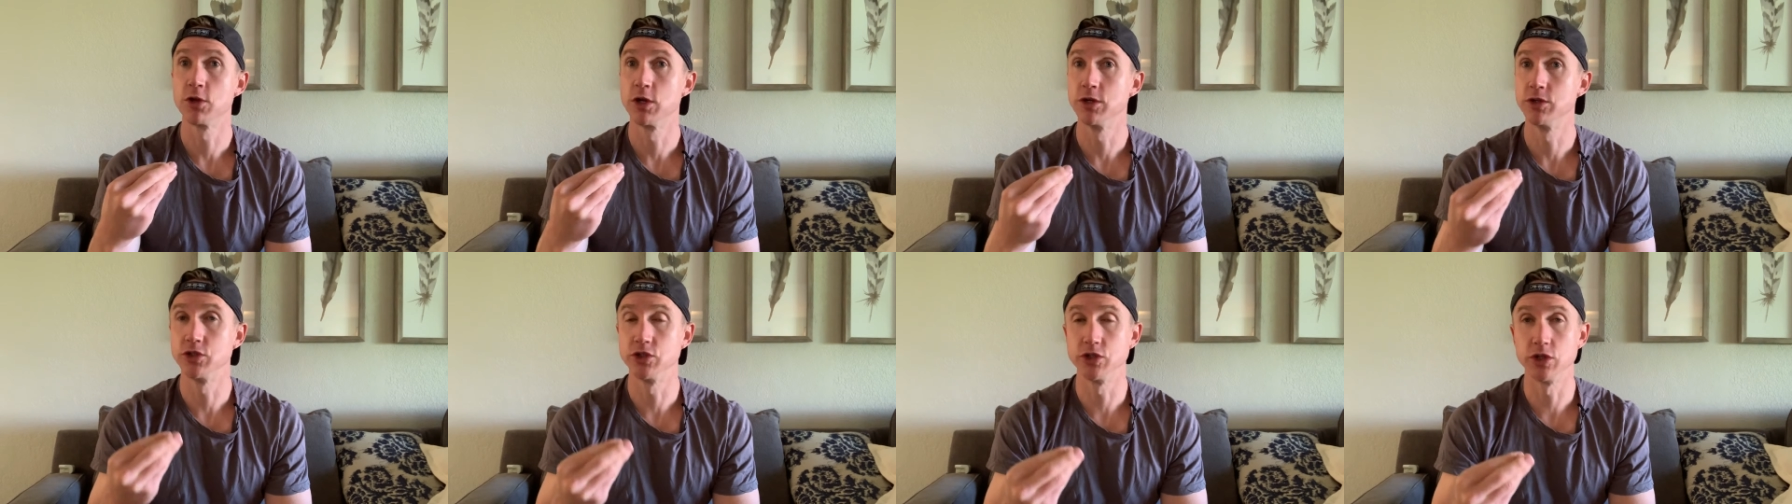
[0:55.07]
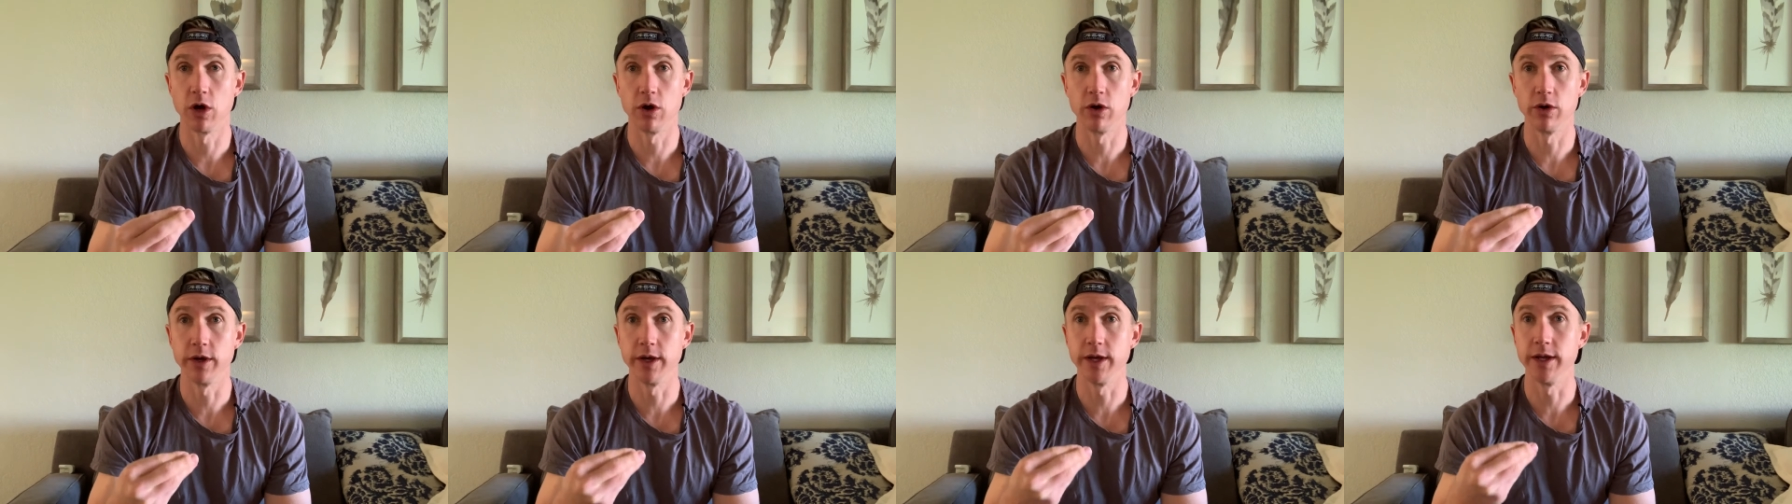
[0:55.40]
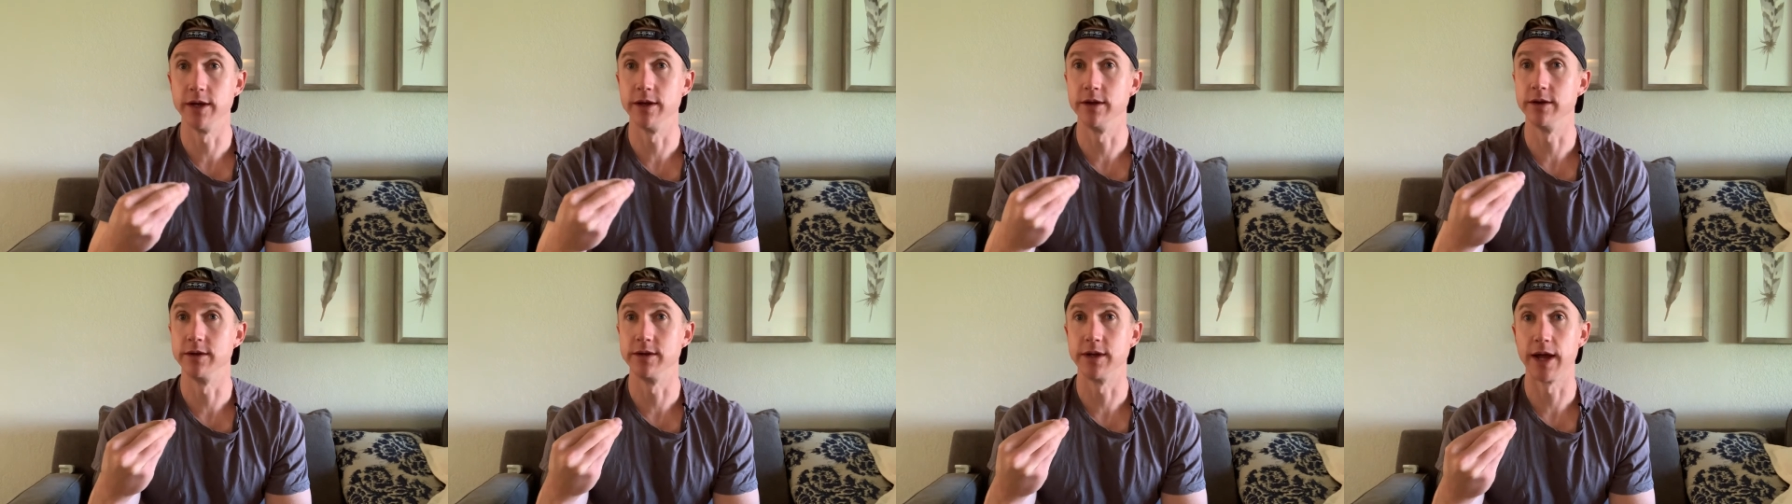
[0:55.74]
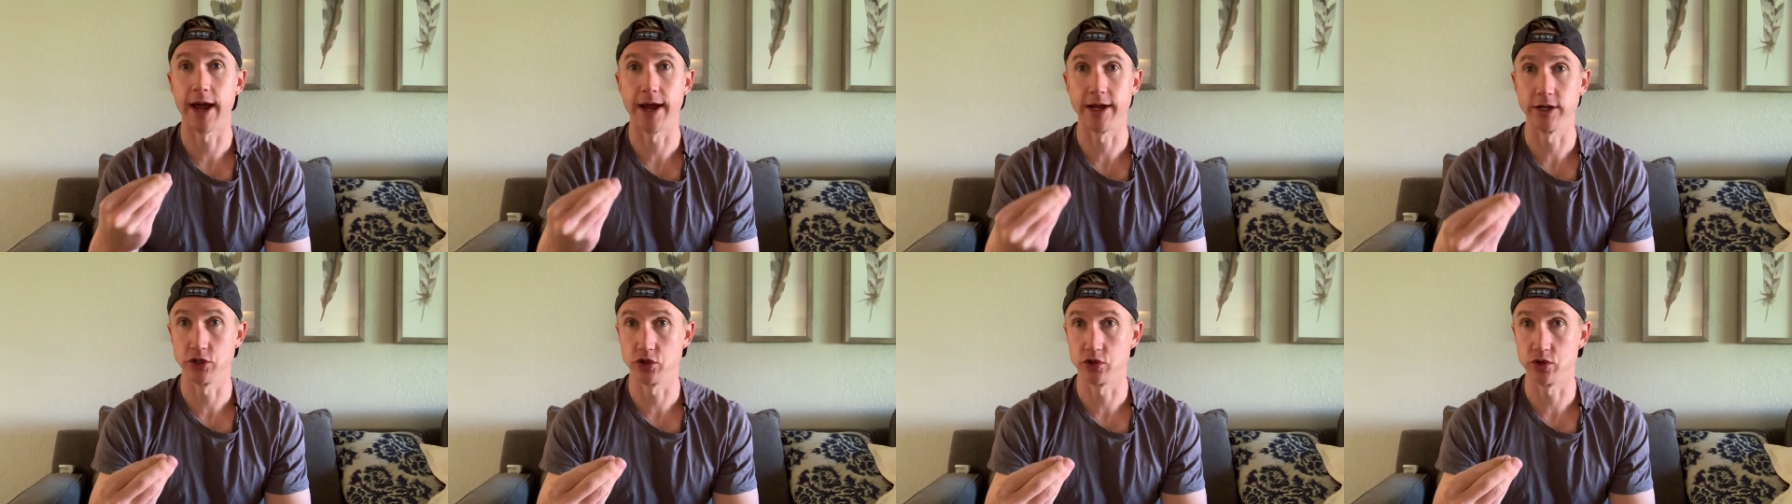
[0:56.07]
solid
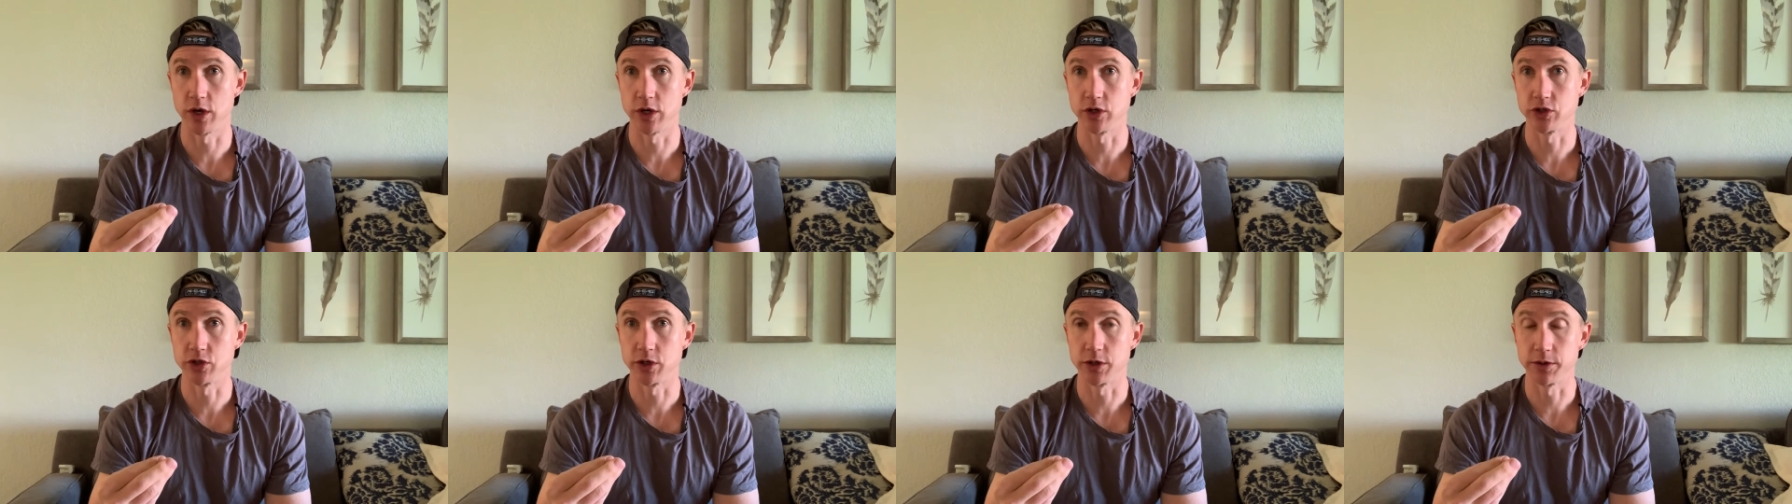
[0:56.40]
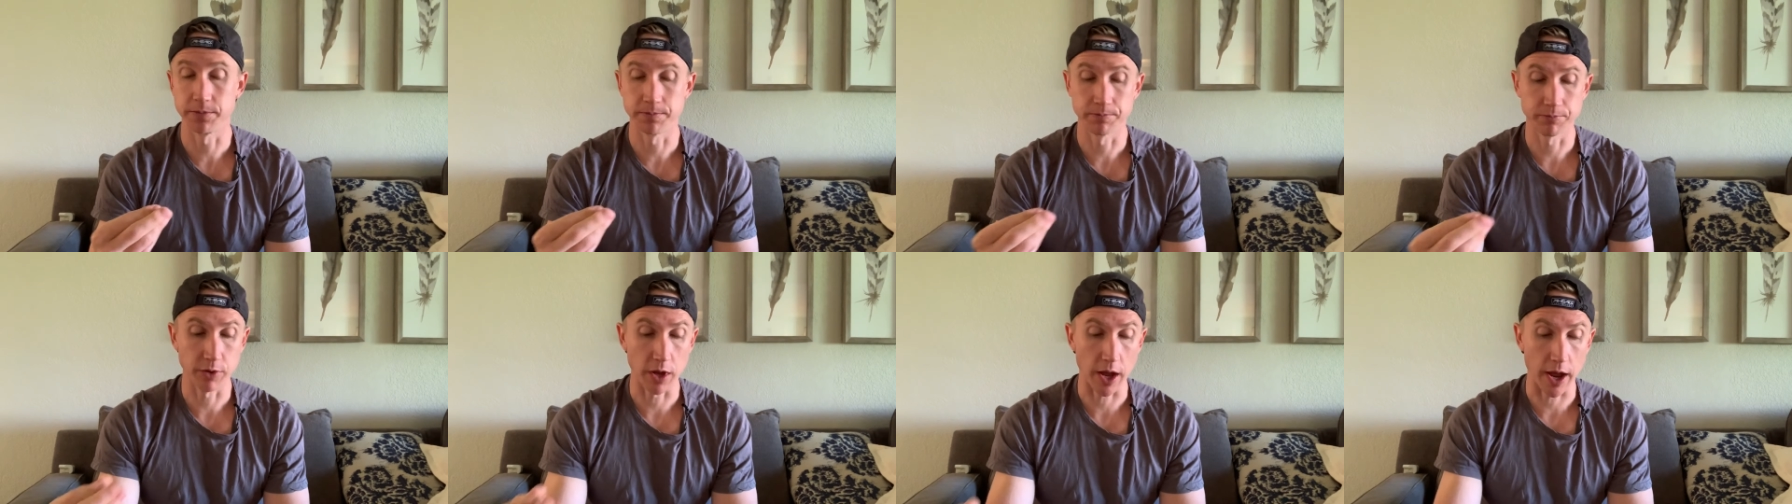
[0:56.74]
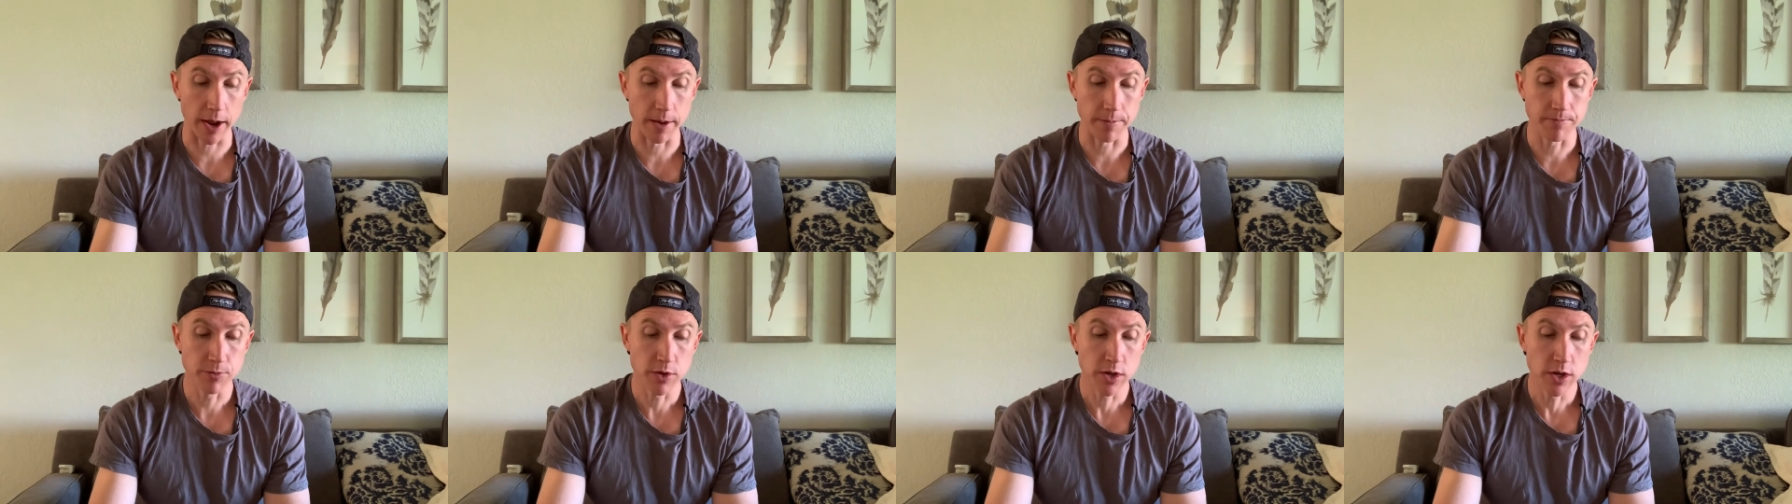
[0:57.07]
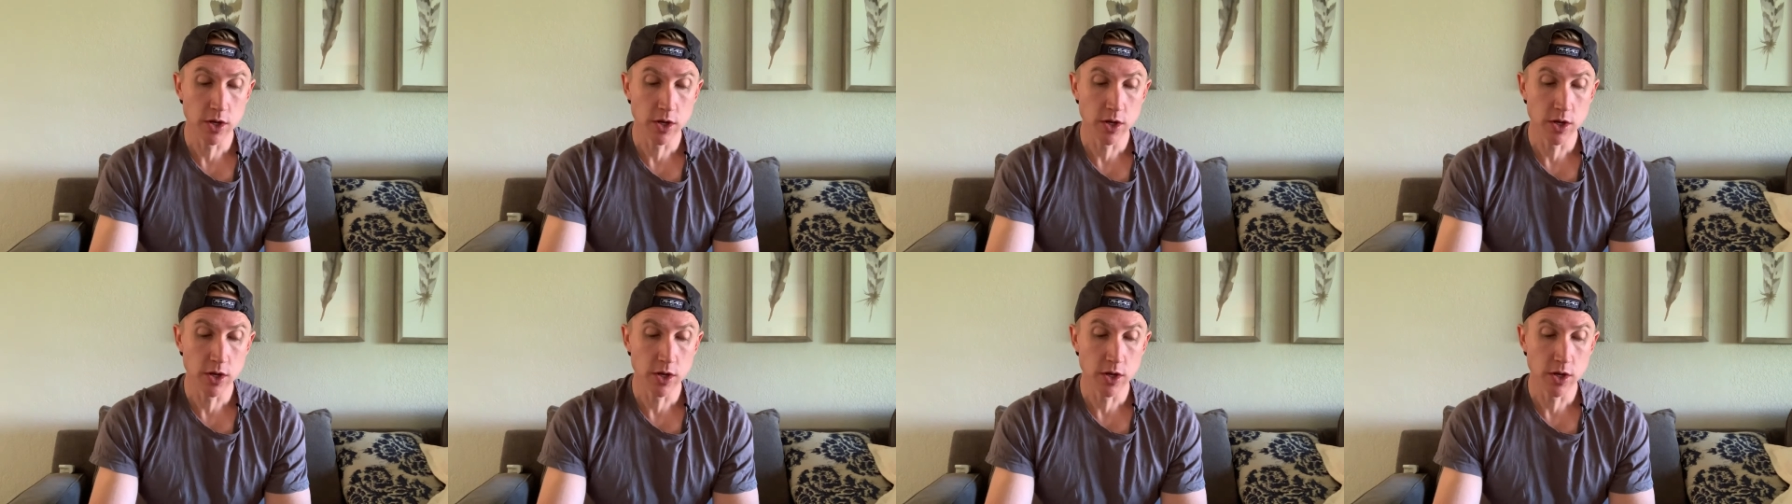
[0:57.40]
diet structure. Okay.